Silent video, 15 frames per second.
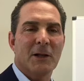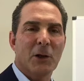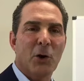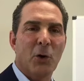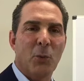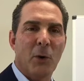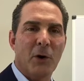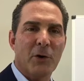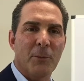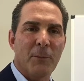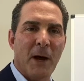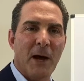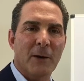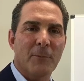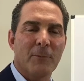Hello and welcome
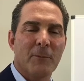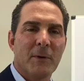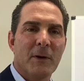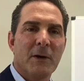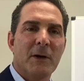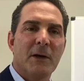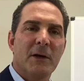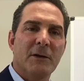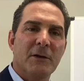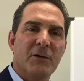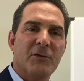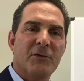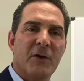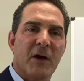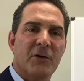back. In
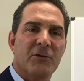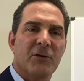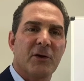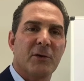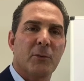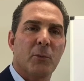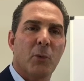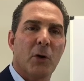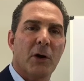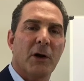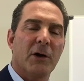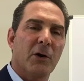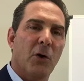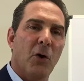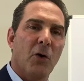this section, we're
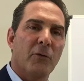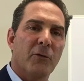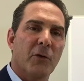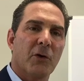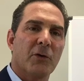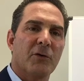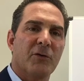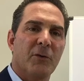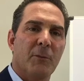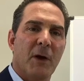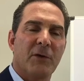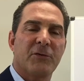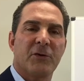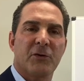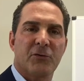going to go over
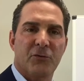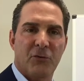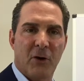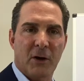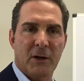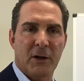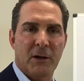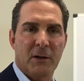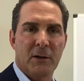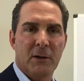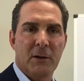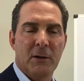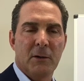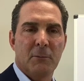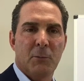domestic trucking,
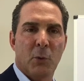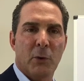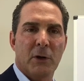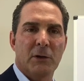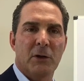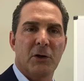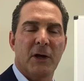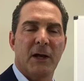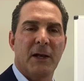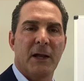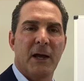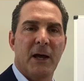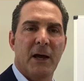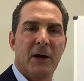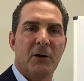but we're going to look
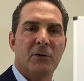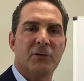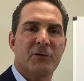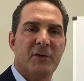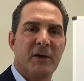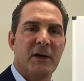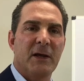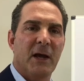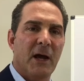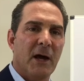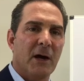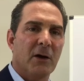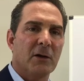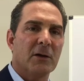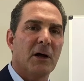at
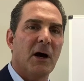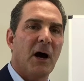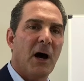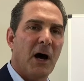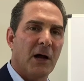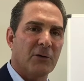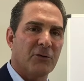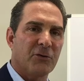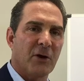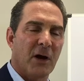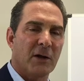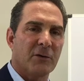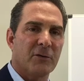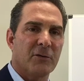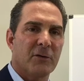LTL
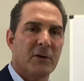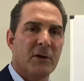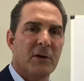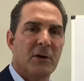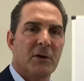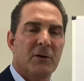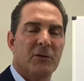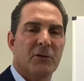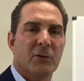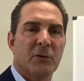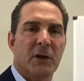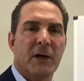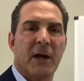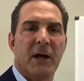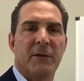hotshots. So
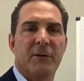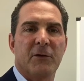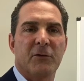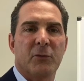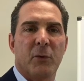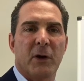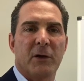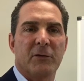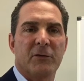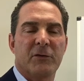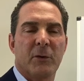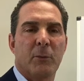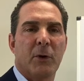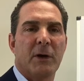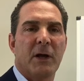look at it this way.
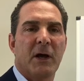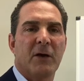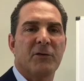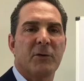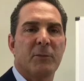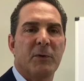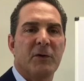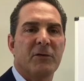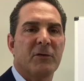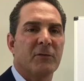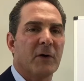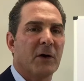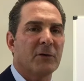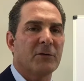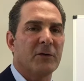Someone has a piece of
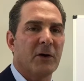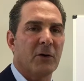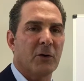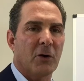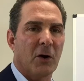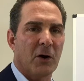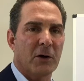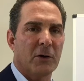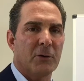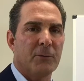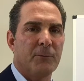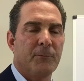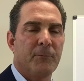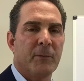LTL cargo.